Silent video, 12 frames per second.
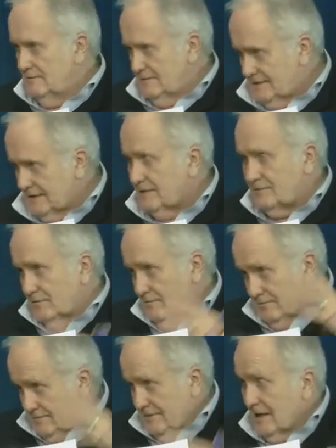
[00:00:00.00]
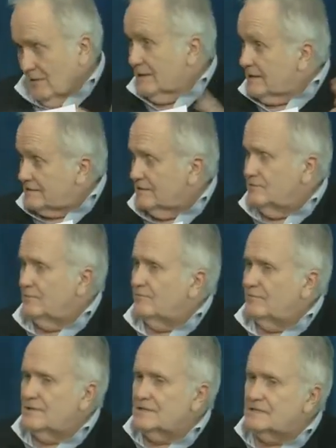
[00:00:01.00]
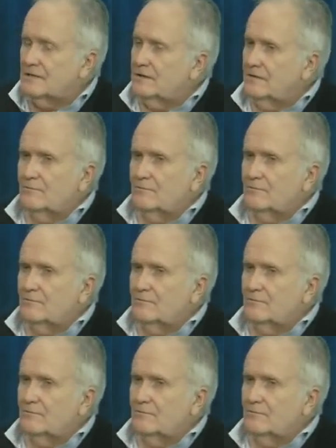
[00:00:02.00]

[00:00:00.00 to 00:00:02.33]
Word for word: Center, it's now Institute for the Study